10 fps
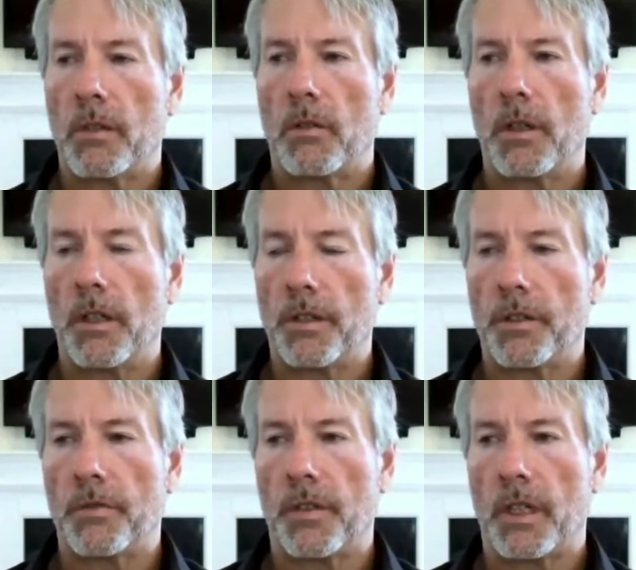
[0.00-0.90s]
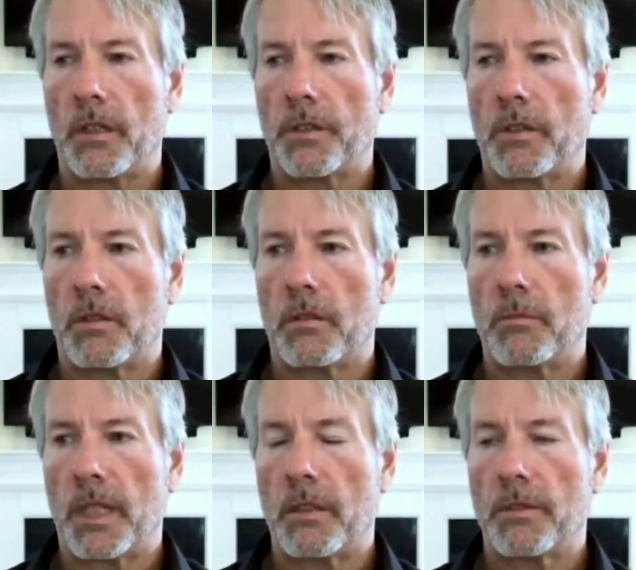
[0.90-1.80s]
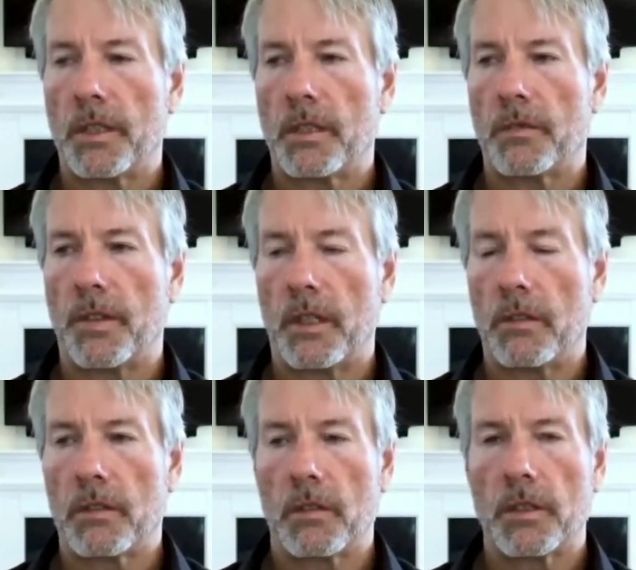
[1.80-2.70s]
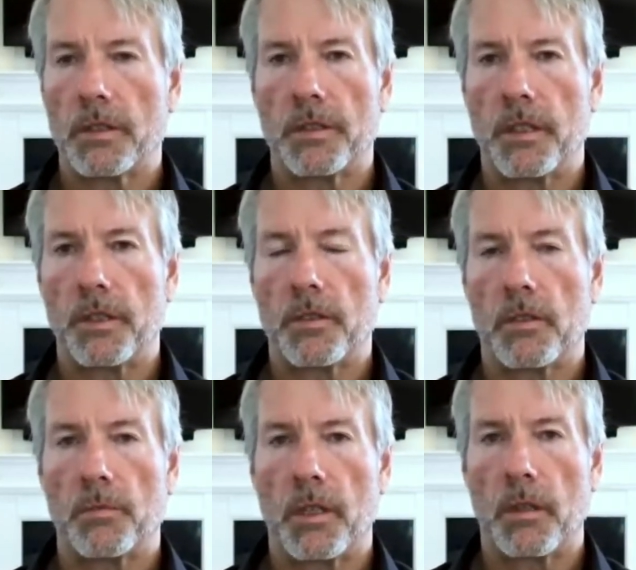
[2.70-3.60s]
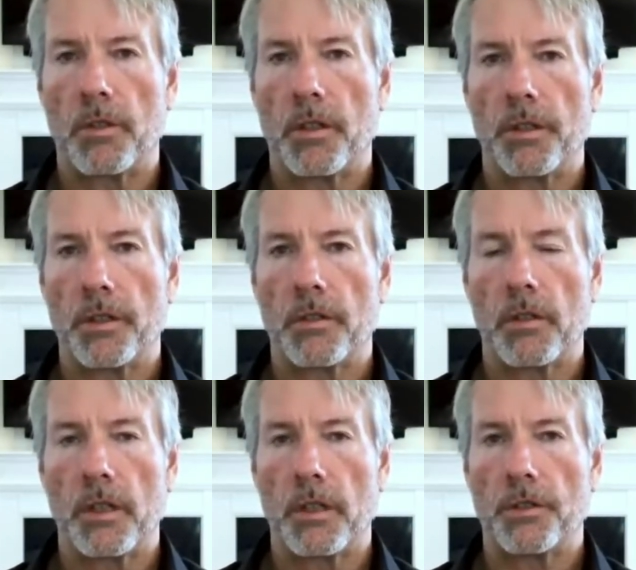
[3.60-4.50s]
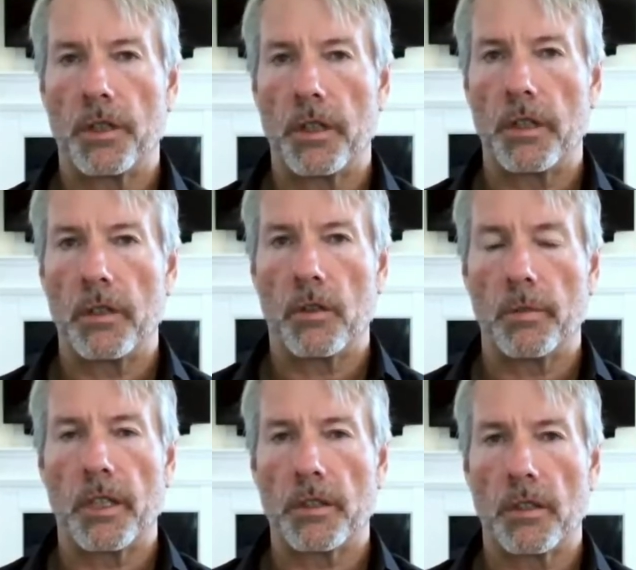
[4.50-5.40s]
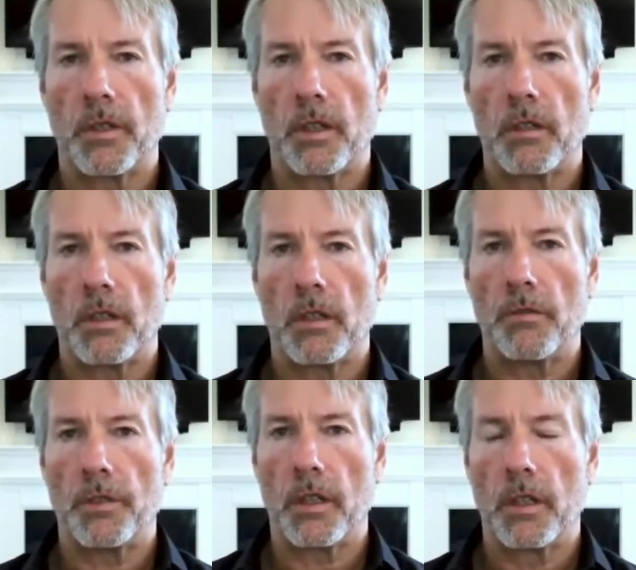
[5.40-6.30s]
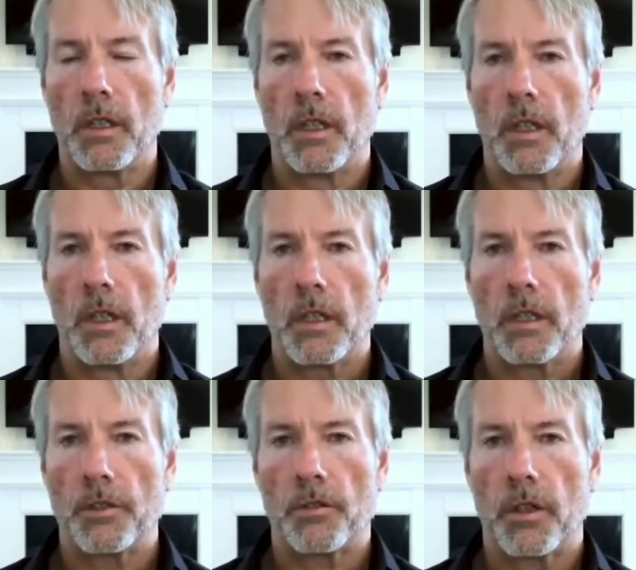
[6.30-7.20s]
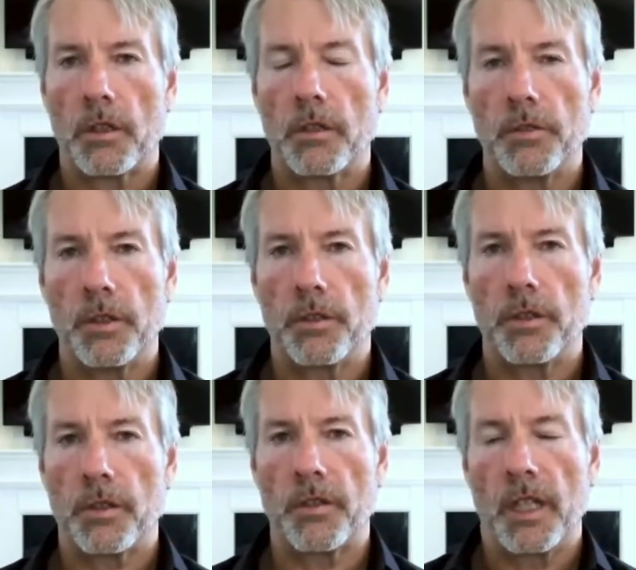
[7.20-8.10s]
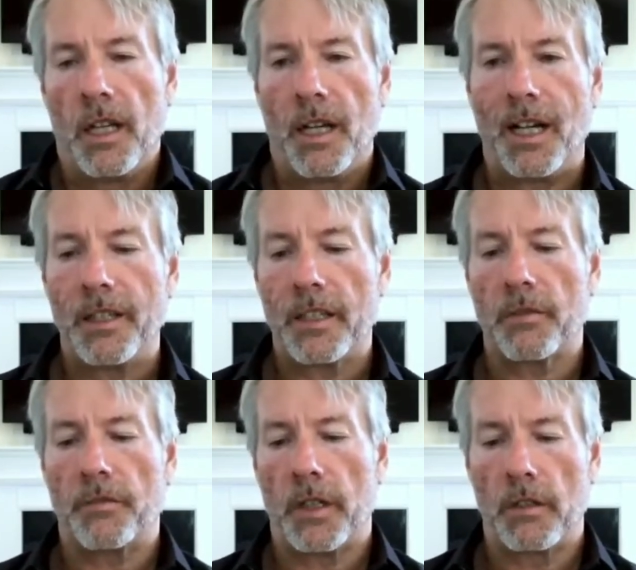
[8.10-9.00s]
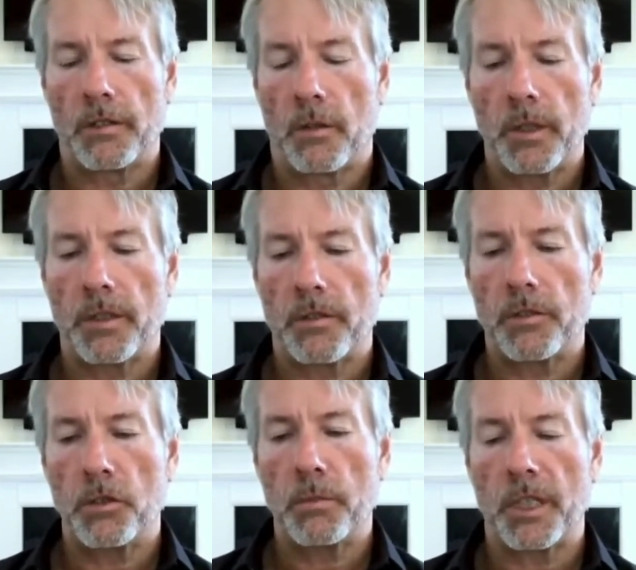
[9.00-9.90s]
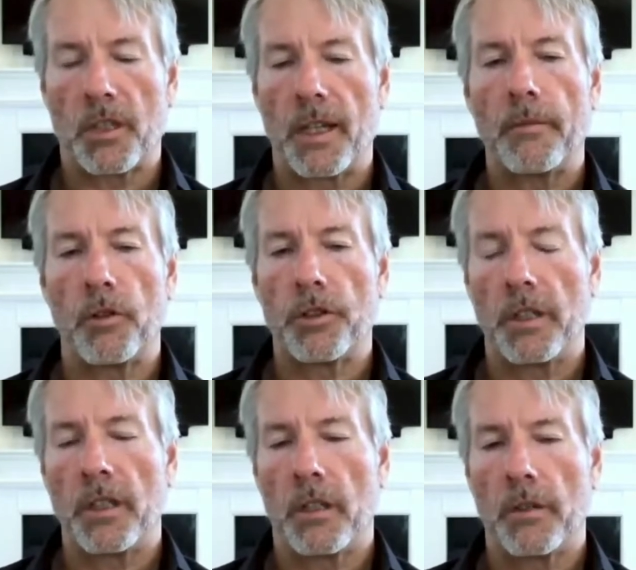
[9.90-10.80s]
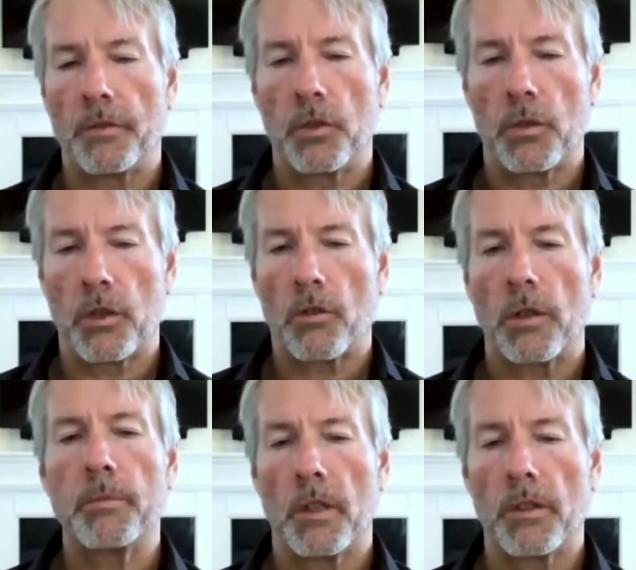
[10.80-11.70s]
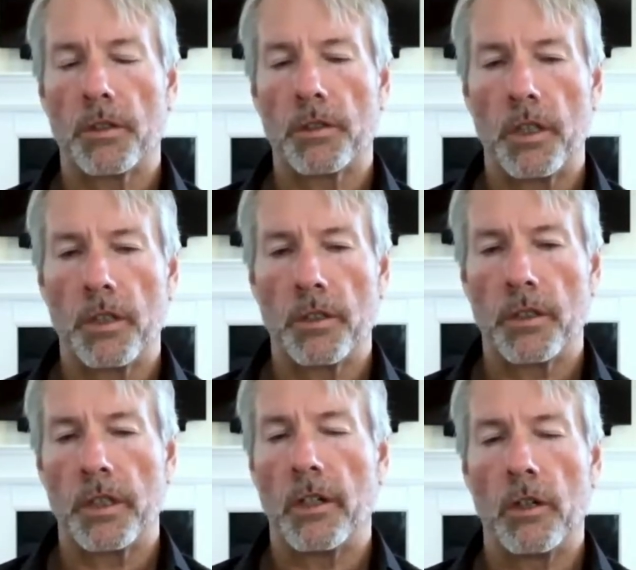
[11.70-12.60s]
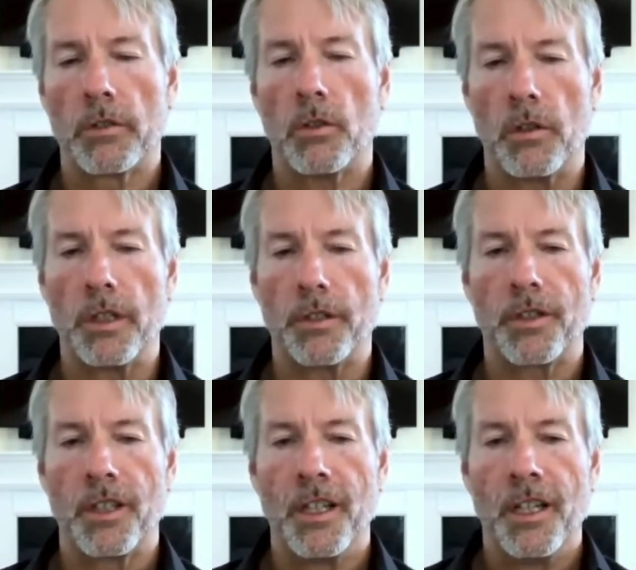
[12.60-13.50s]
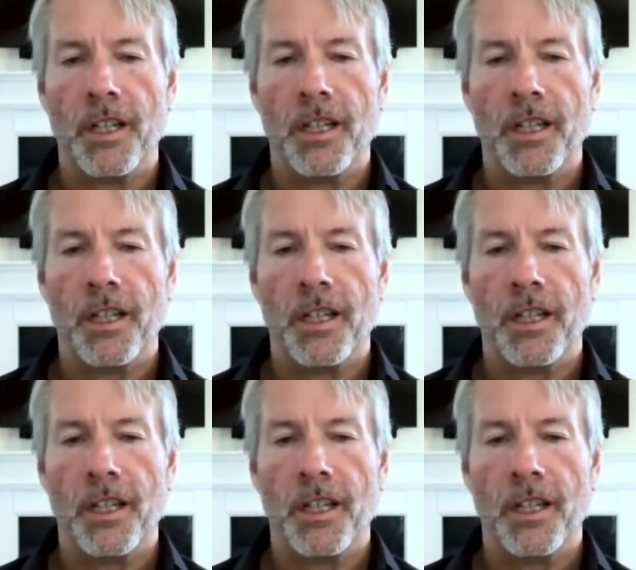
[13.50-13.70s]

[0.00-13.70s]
Bitcoin is it's volatile, but I don't think it's volatile because it's digital property, digital energy, or because of all of the constructive uses of it. I think it's volatile because there's too much leverage in the offshore crypto exchanges and the altcoins.